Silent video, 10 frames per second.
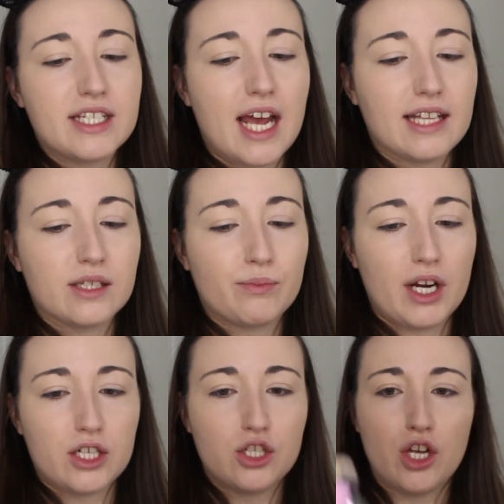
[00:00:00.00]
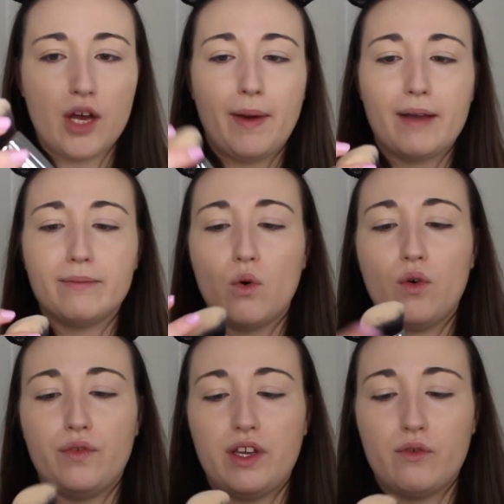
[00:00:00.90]
dense brush here by
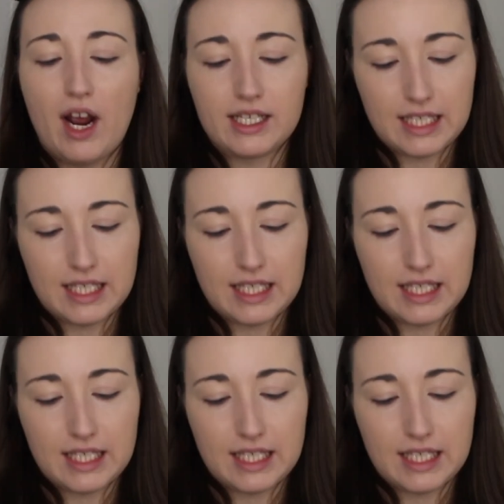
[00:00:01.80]
Morphe, right?